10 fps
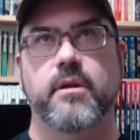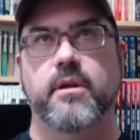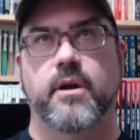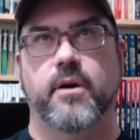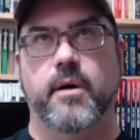
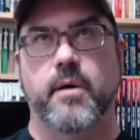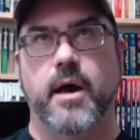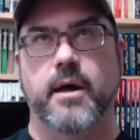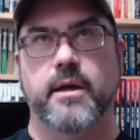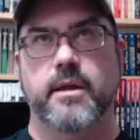you
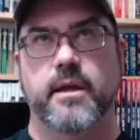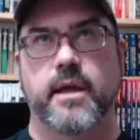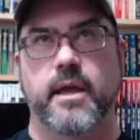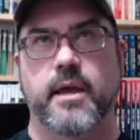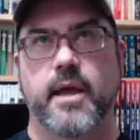you
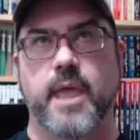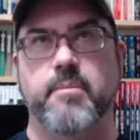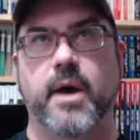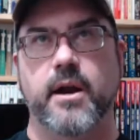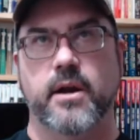know,
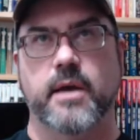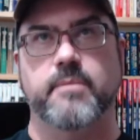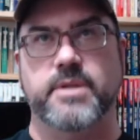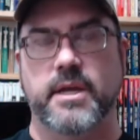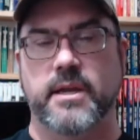a
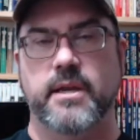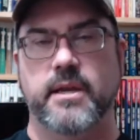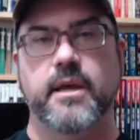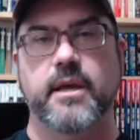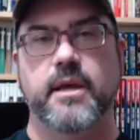buyer
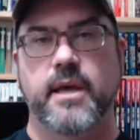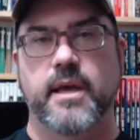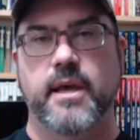comes in